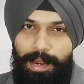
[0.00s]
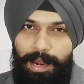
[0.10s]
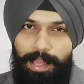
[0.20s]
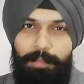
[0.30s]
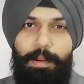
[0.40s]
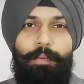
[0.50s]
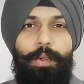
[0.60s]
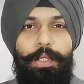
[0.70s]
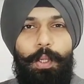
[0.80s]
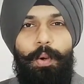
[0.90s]
Like my
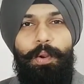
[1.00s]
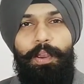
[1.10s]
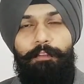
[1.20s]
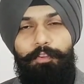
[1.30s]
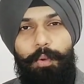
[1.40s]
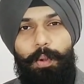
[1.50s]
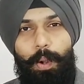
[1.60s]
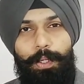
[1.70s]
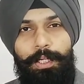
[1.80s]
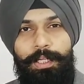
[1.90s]
video if you
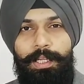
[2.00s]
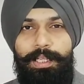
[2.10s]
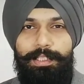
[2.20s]
got it,